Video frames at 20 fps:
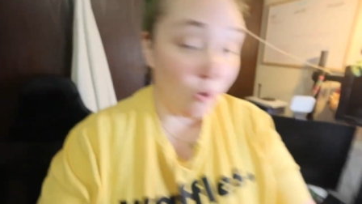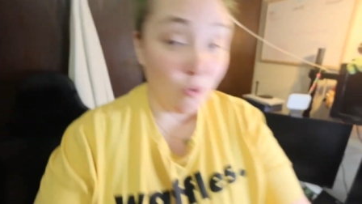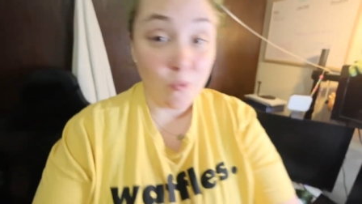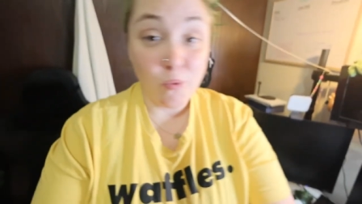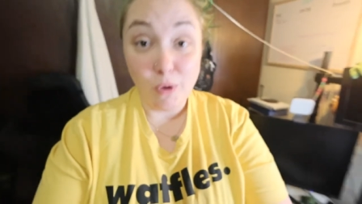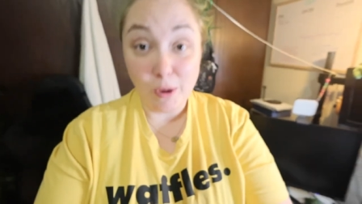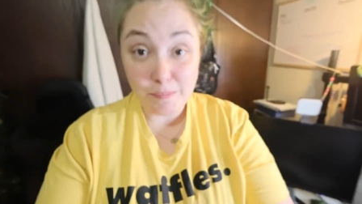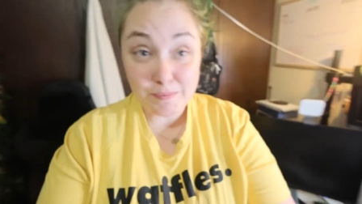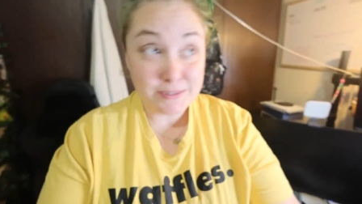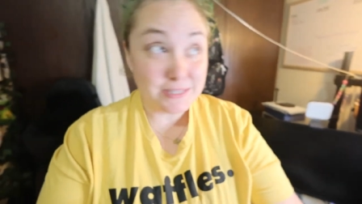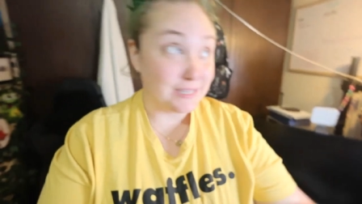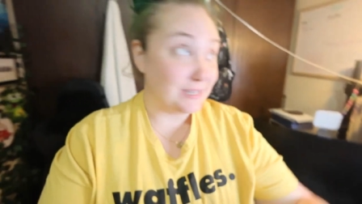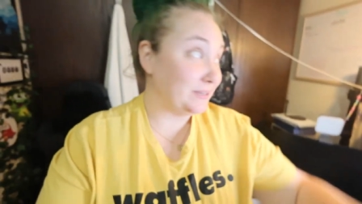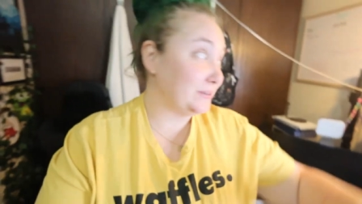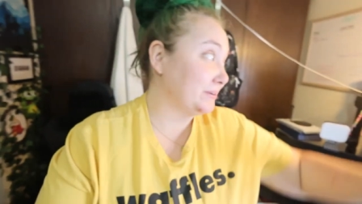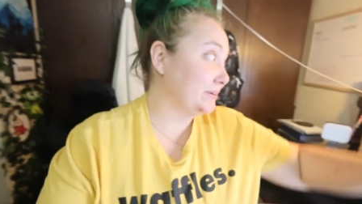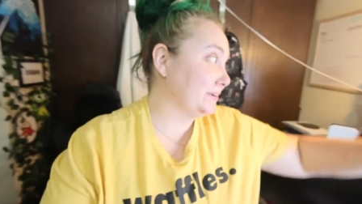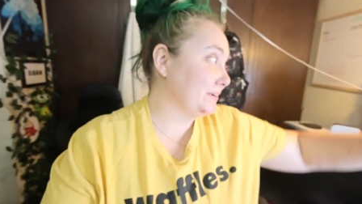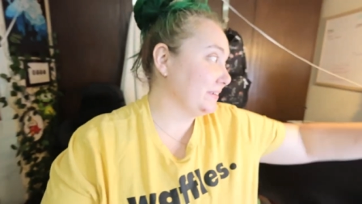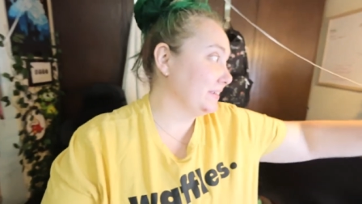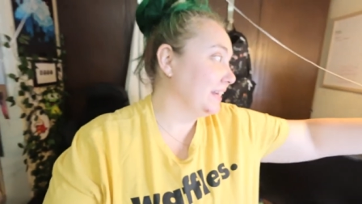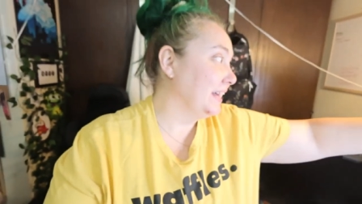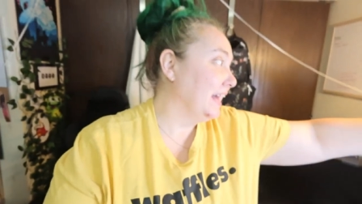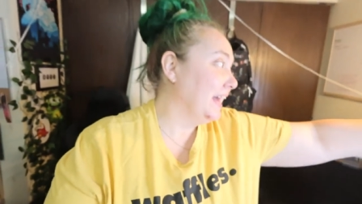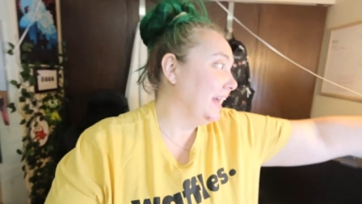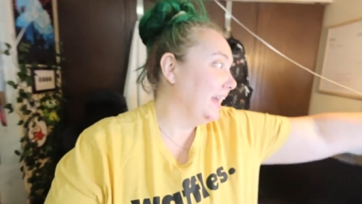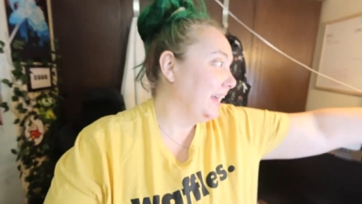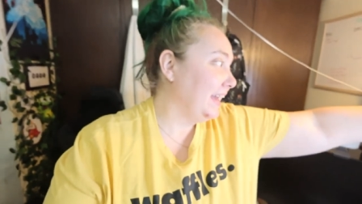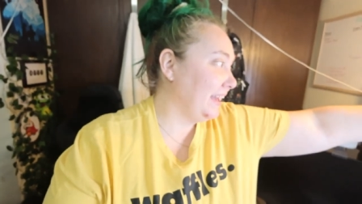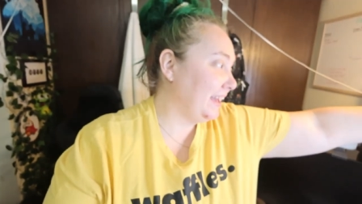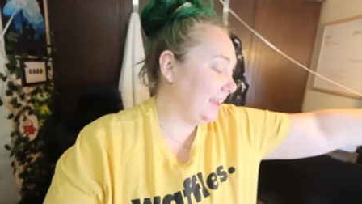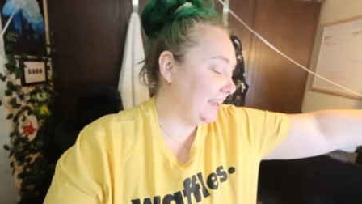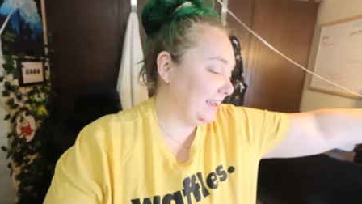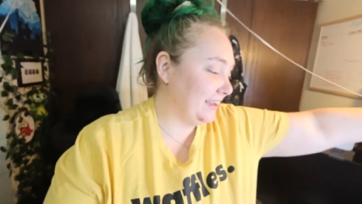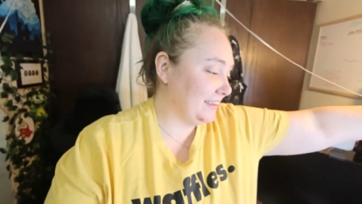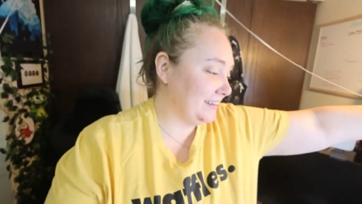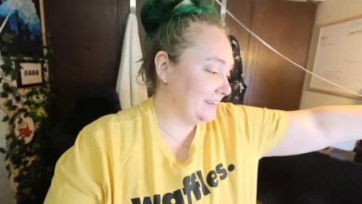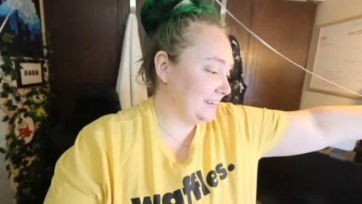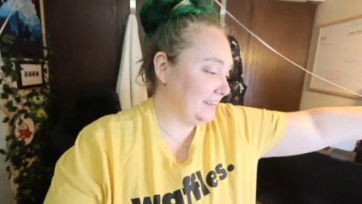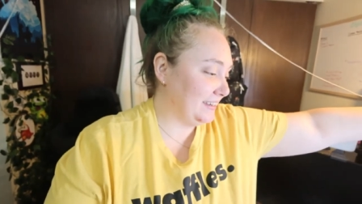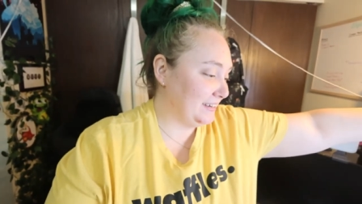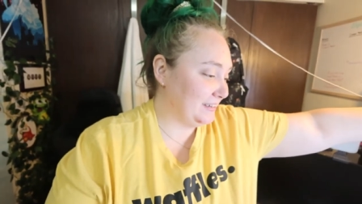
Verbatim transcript: whoopsie doodle. And